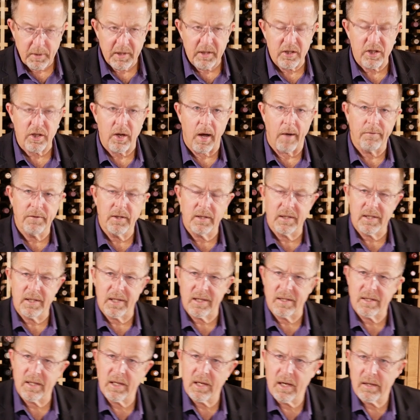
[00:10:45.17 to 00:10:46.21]
Pretty soft
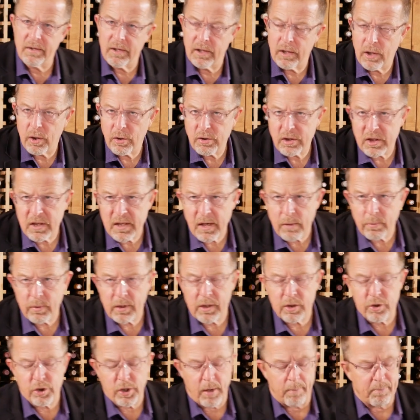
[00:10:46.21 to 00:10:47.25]
intensity on the nose. It's not
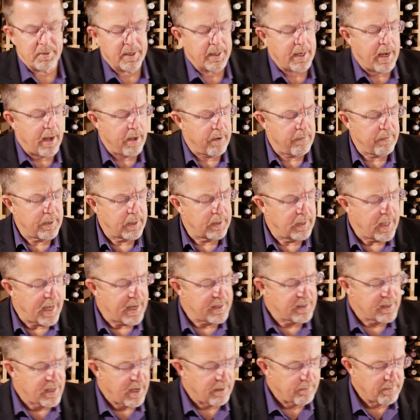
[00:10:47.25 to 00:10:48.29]
really jumping out of the
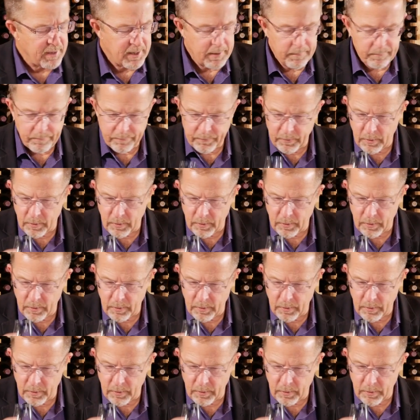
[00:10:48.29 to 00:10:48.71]
glass at me.